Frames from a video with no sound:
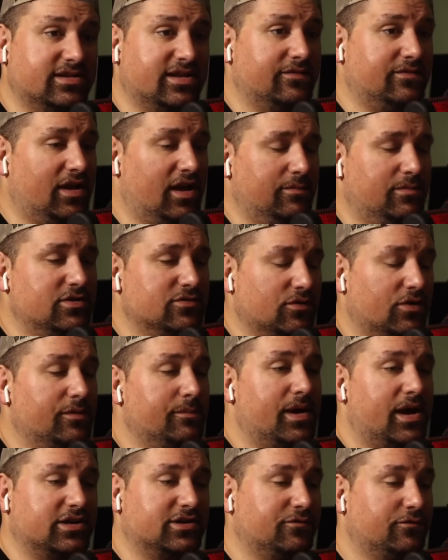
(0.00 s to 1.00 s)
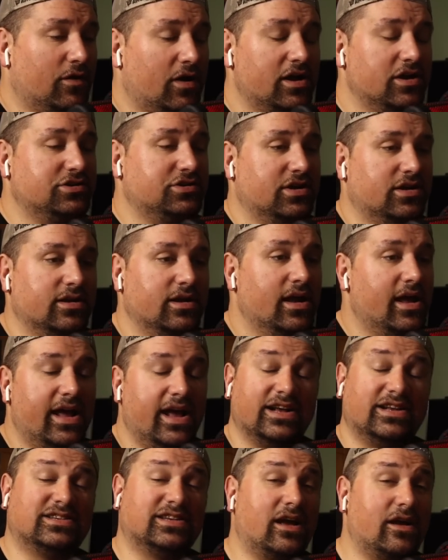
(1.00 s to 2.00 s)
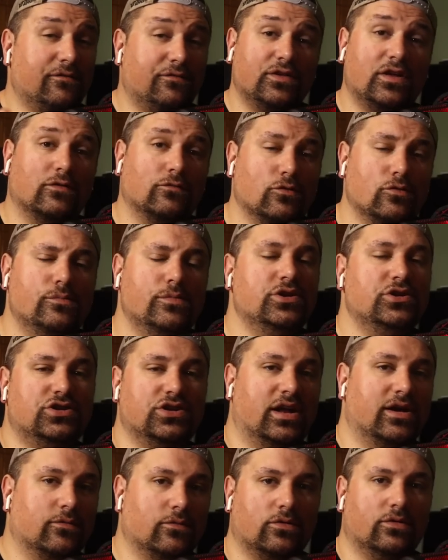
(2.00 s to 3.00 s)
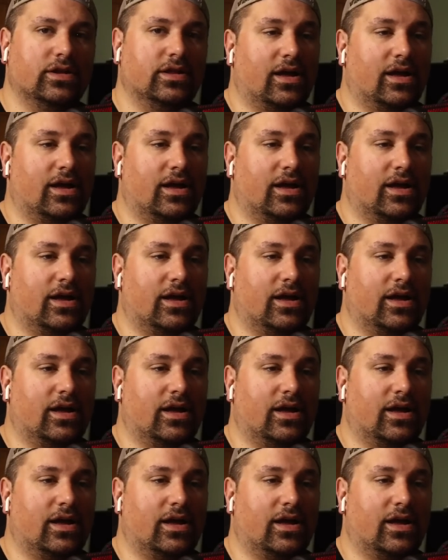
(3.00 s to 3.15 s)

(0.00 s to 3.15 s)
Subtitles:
They have to keep these running backs fresh and excited for that room in general,